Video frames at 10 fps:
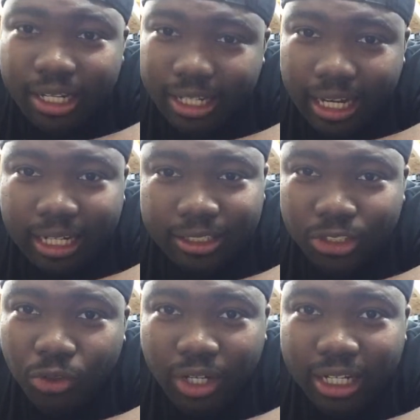Yeah,
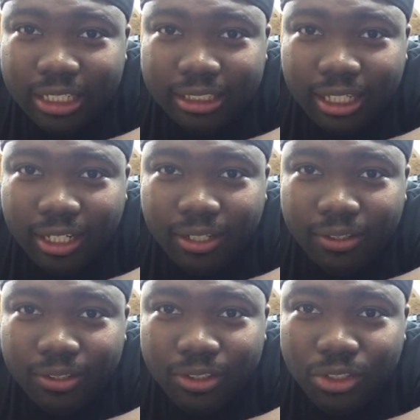tuning is
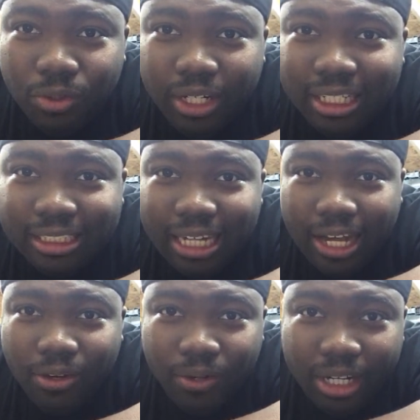
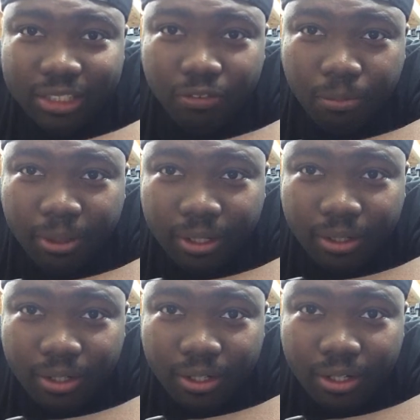not going easy for me.
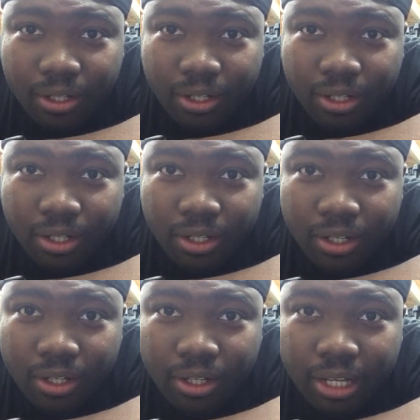
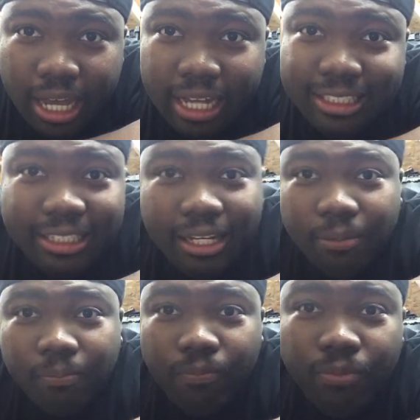Hey
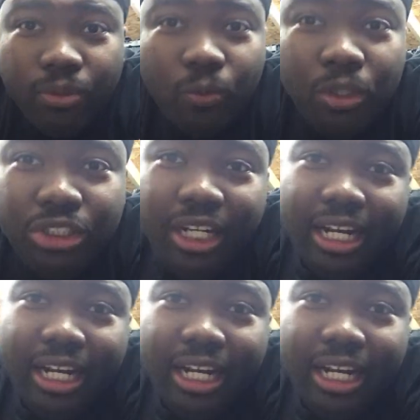Tim, once you